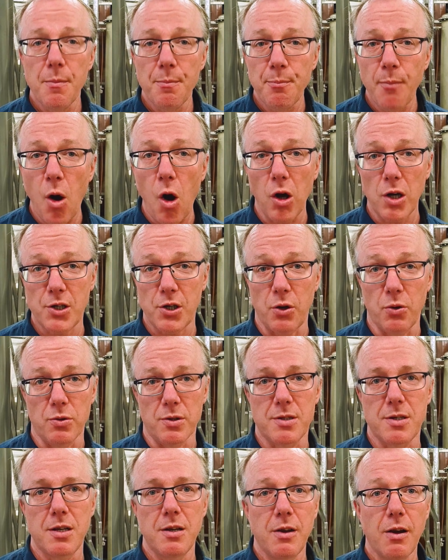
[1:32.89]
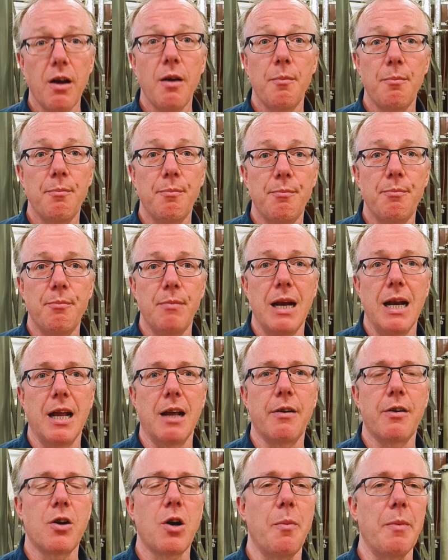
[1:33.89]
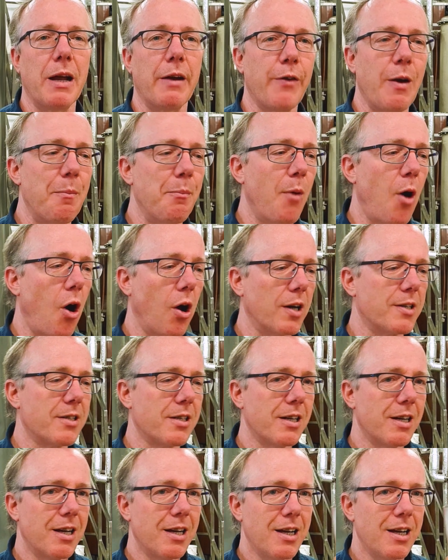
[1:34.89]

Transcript: Maltose, meaning coming from malt.